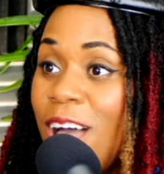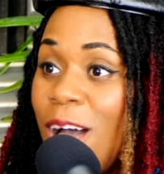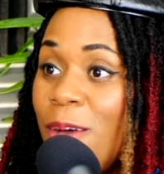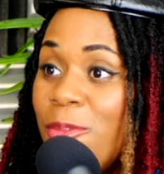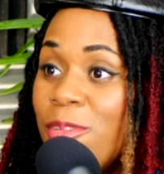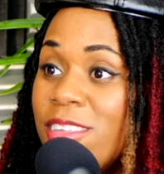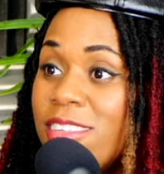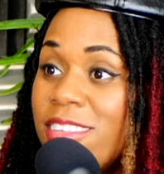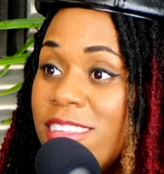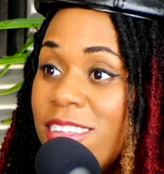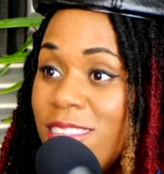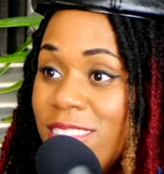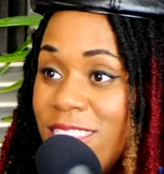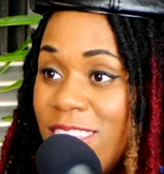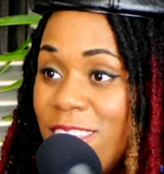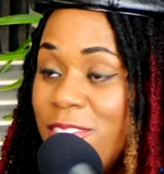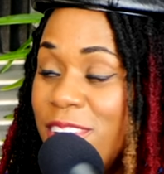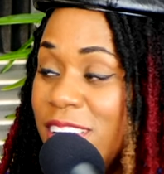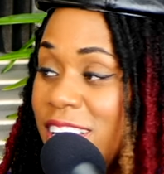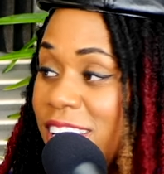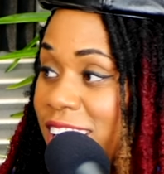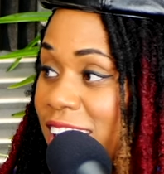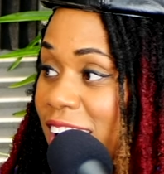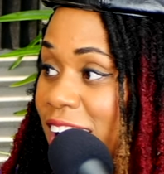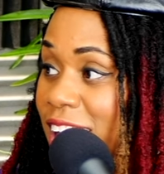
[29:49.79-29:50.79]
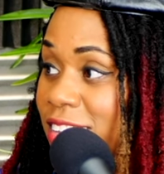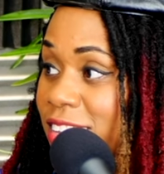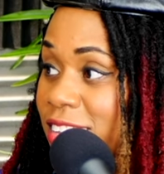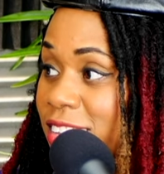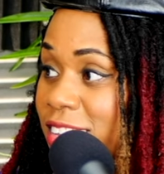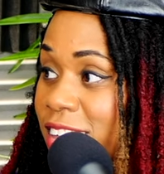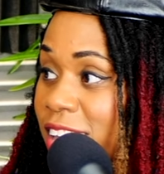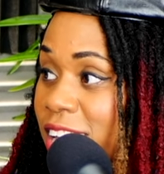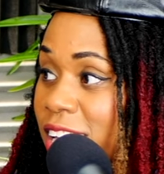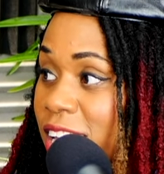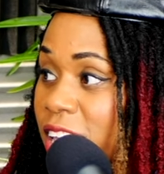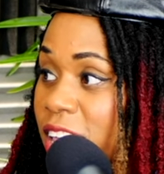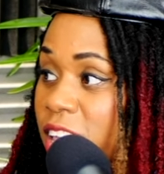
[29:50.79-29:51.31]
I was living in Kansas
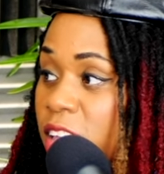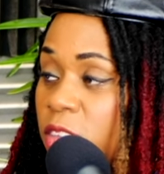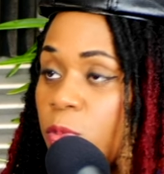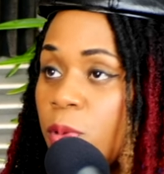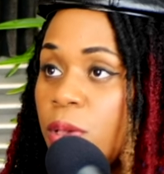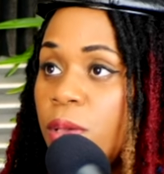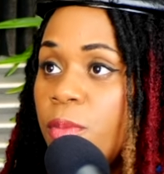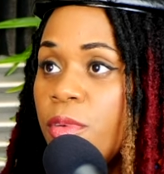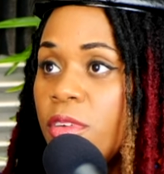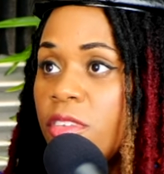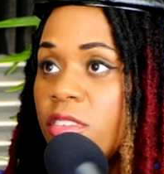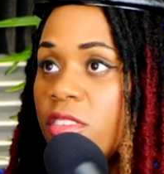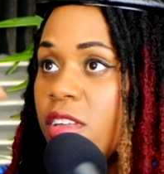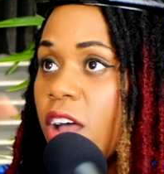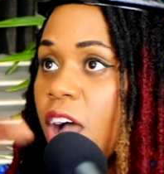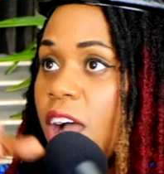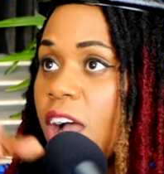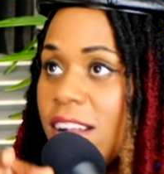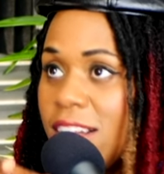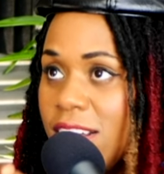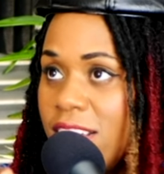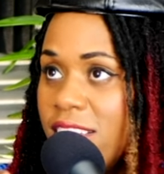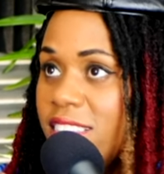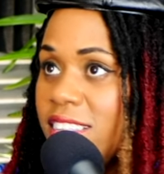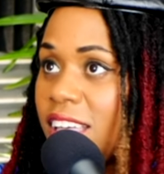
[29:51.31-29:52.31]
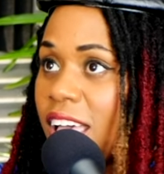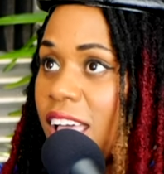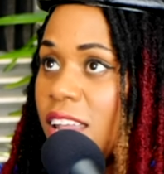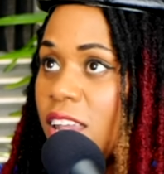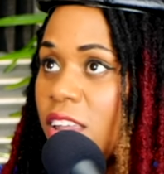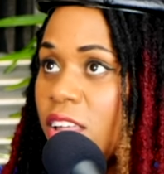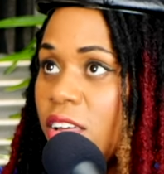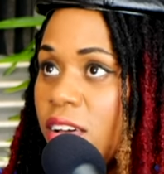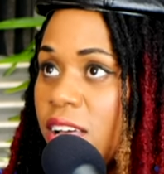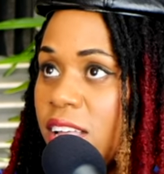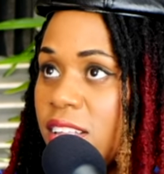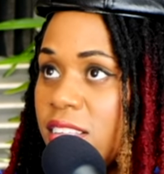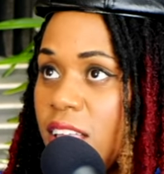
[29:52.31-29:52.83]
City because we were starting in Saint
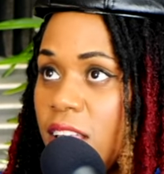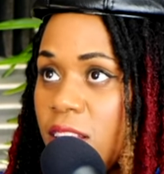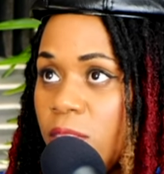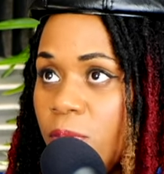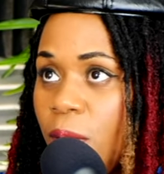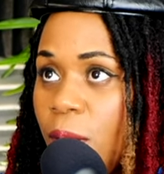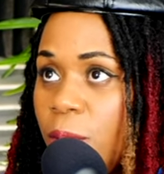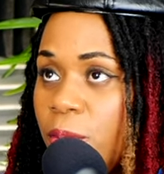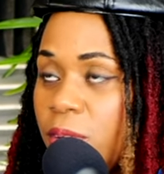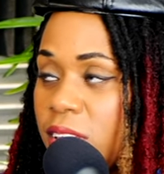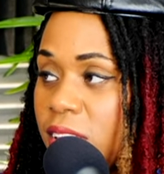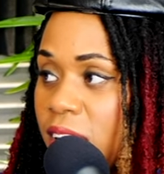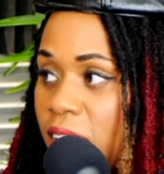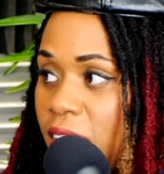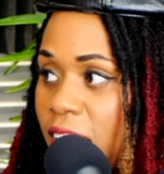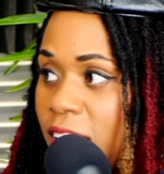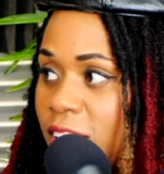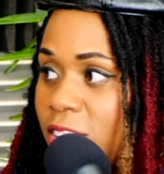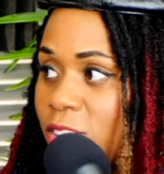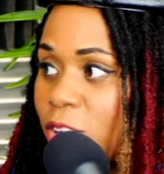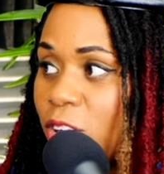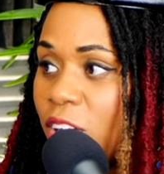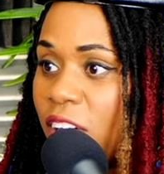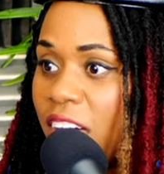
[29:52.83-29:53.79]
Louis. That's where I went to high school